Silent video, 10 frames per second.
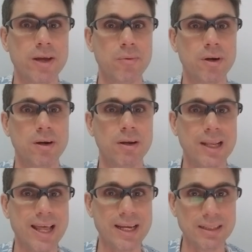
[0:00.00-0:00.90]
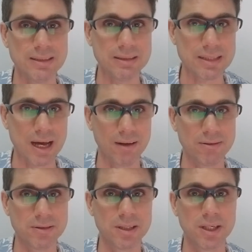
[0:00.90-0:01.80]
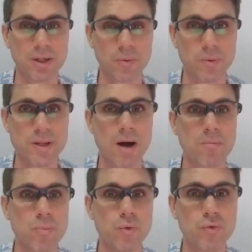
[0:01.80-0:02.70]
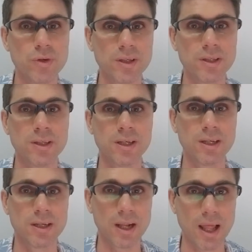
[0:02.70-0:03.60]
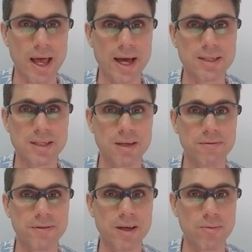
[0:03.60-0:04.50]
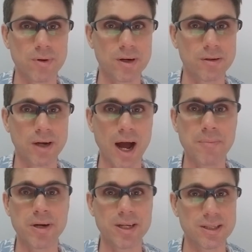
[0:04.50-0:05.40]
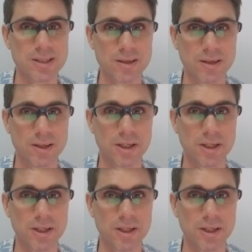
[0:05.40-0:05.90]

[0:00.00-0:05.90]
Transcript: were laying down without moving as if they were hibernating,